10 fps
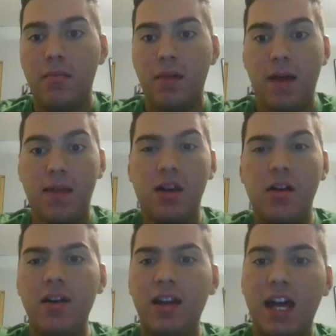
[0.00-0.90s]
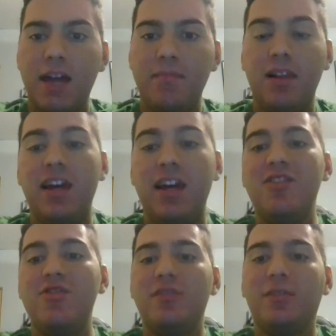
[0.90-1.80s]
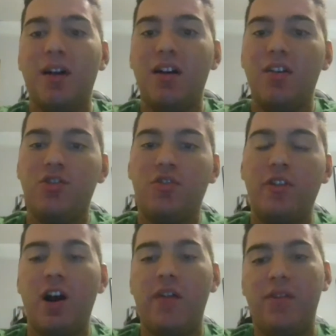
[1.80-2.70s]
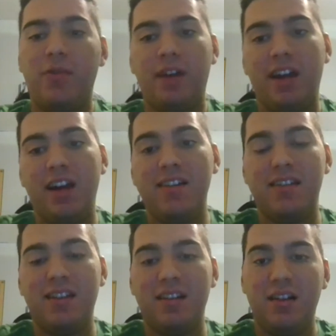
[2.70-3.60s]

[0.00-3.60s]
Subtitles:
And then the other game, the Lakers showing off their rings.